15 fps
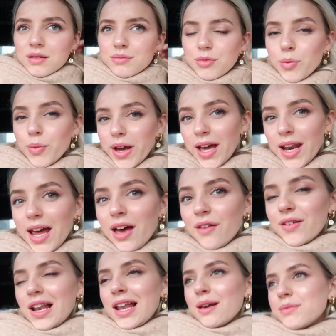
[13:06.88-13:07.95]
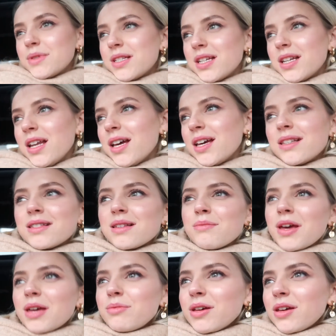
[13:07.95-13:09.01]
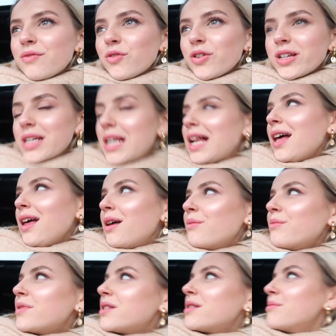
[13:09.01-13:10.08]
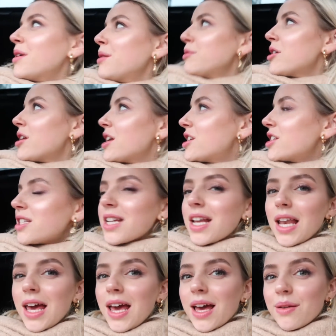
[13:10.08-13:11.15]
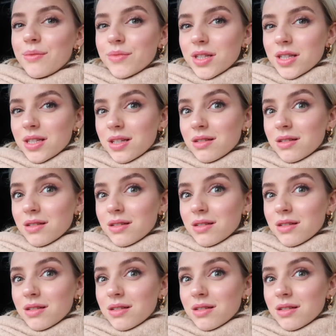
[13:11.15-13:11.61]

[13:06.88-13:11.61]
But we're gonna have clams tonight, so maybe avoid clams. Maybe you're allergic to clams.